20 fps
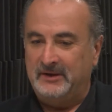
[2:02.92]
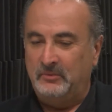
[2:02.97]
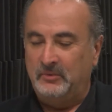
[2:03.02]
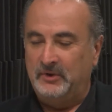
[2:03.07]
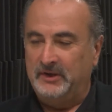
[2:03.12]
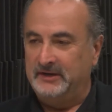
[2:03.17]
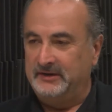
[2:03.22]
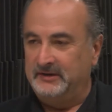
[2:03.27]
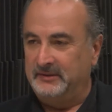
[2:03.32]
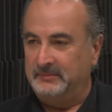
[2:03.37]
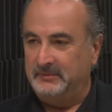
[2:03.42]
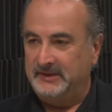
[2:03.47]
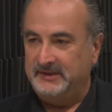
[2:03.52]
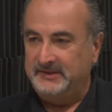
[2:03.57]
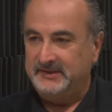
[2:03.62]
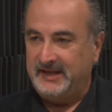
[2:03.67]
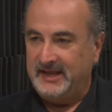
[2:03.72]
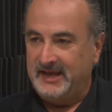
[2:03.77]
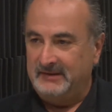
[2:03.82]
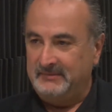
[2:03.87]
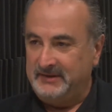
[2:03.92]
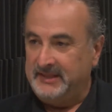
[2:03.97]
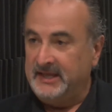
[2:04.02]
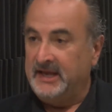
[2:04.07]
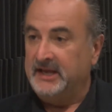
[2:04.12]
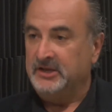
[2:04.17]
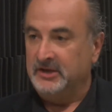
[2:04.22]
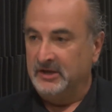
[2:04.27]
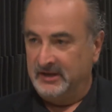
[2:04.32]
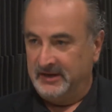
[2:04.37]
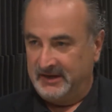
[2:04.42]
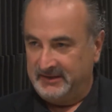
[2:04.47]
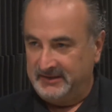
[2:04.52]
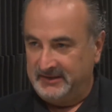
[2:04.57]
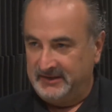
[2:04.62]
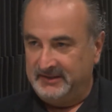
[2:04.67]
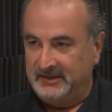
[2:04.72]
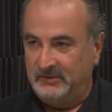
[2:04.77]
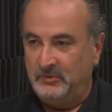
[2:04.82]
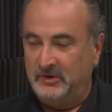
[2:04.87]
I went into the police academy that young, I
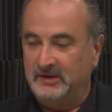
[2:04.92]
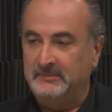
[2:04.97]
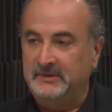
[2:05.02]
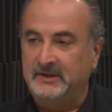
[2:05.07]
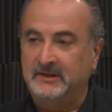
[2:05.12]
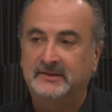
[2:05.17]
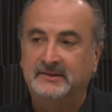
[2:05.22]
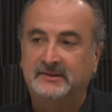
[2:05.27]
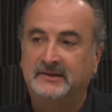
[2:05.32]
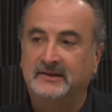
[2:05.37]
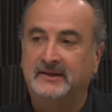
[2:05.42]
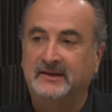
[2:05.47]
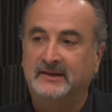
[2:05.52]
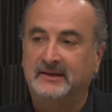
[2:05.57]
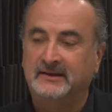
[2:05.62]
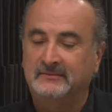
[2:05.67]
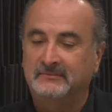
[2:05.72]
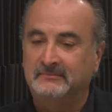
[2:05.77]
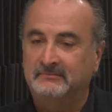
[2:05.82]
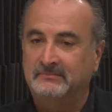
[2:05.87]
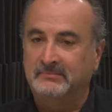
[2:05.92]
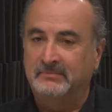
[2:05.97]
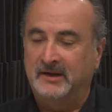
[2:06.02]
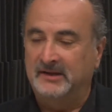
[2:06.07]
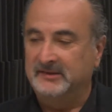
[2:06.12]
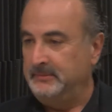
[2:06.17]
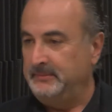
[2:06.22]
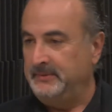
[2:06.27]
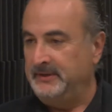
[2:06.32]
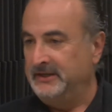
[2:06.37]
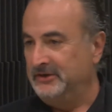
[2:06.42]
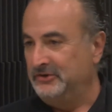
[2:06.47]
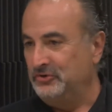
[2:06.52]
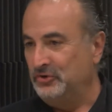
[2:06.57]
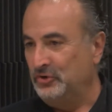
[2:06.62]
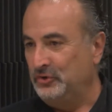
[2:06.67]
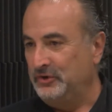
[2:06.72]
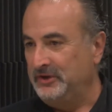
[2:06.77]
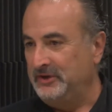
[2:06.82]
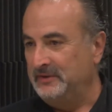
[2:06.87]
think. They wanted me to stay and possibly be an
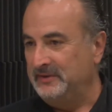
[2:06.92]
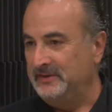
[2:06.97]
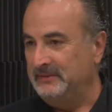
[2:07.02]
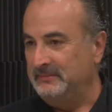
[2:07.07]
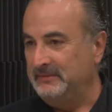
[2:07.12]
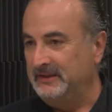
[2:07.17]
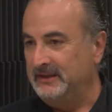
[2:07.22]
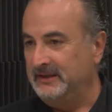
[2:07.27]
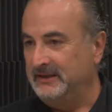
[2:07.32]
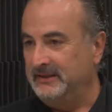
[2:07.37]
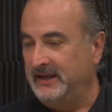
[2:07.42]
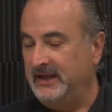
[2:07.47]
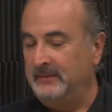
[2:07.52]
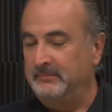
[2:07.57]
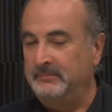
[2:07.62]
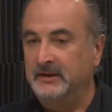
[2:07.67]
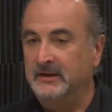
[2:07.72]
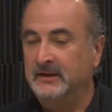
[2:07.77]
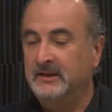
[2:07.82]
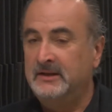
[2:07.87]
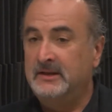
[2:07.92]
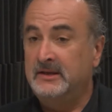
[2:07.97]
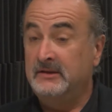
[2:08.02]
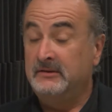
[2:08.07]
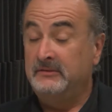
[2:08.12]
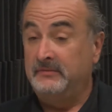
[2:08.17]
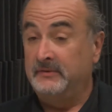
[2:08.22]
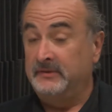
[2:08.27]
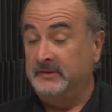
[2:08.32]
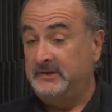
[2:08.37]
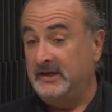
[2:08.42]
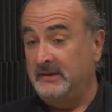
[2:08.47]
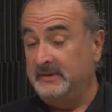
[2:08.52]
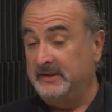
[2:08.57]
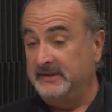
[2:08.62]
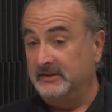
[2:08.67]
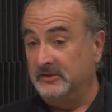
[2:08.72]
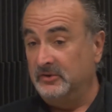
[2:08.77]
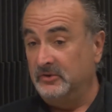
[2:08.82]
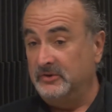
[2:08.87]
attorney or something like that. But from the time I
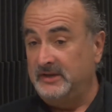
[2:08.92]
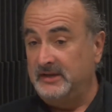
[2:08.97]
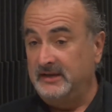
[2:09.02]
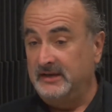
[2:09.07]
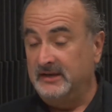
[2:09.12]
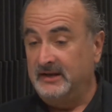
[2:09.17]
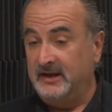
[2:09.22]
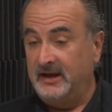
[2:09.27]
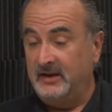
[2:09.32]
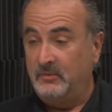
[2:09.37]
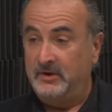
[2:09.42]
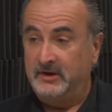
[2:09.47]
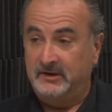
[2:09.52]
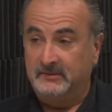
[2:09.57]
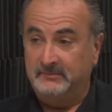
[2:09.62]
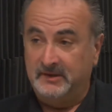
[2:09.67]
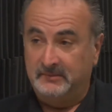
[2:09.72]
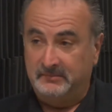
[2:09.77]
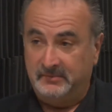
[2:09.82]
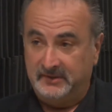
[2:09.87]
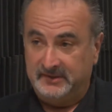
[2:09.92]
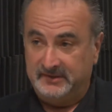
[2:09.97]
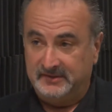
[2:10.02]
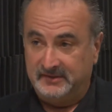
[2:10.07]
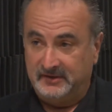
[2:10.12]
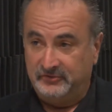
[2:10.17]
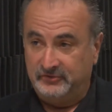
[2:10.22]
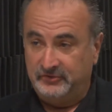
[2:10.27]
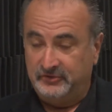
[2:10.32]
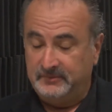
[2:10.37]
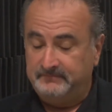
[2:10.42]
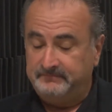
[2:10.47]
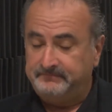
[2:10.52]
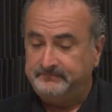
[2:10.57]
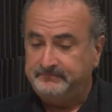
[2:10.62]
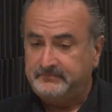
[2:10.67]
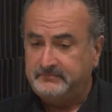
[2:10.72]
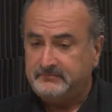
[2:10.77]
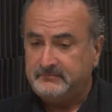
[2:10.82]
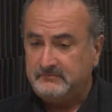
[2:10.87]
was a little kid, I wanted to be a police officer.
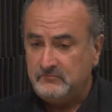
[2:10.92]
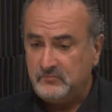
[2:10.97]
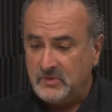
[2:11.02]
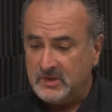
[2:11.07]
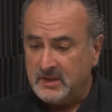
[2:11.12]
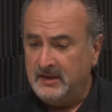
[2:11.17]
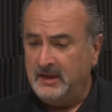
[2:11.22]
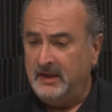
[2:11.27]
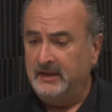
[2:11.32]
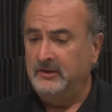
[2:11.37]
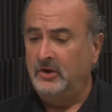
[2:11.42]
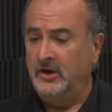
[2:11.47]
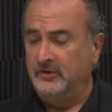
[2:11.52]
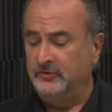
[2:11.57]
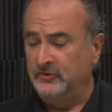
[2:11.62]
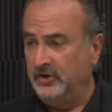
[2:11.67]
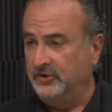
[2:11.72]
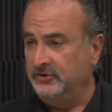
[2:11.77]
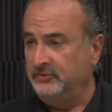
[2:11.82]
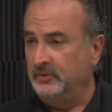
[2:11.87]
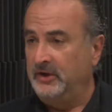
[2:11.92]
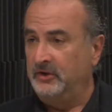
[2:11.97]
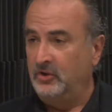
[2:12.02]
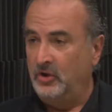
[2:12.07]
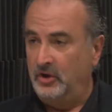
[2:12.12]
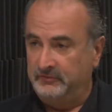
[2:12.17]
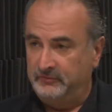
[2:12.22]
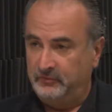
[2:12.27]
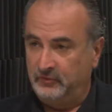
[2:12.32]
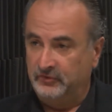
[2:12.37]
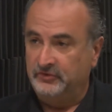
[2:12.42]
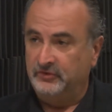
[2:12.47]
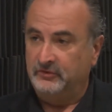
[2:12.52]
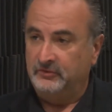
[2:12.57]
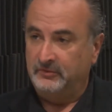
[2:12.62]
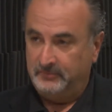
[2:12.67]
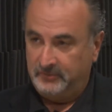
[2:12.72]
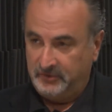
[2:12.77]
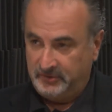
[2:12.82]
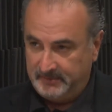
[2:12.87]
I was always around law
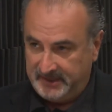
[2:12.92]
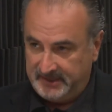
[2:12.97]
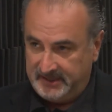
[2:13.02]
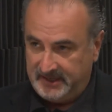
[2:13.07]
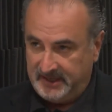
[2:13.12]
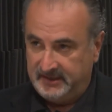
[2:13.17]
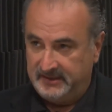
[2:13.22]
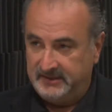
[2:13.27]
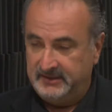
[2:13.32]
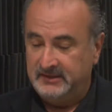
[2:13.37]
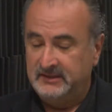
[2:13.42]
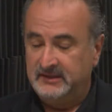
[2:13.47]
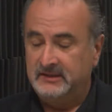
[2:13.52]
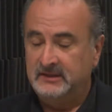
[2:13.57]
enforcement with my dad.